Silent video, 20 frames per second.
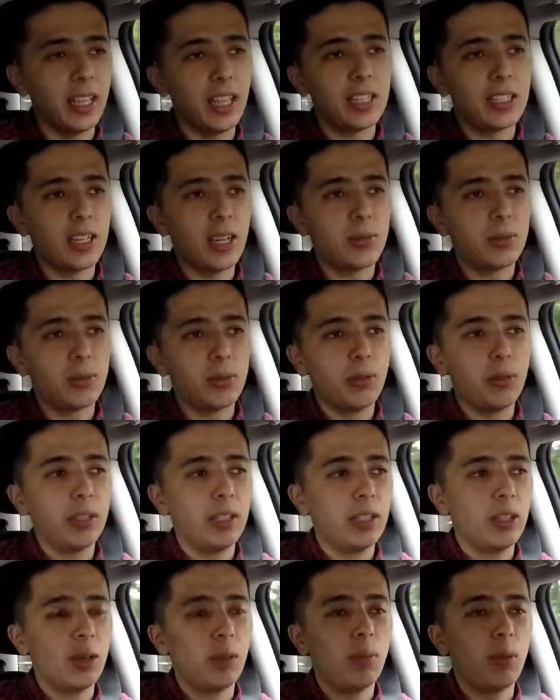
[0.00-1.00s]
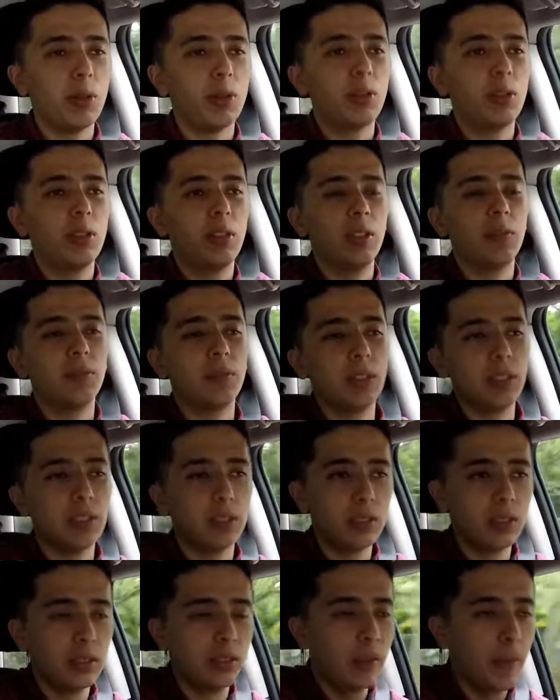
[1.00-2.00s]
and that's absolutely not much
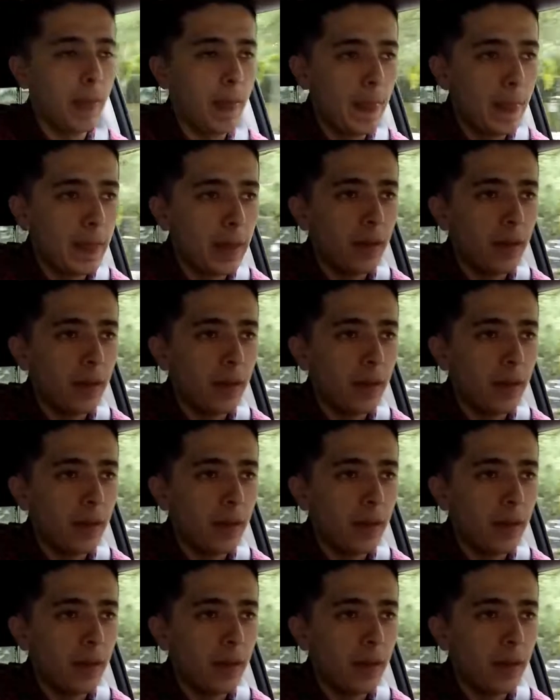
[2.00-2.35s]
difference.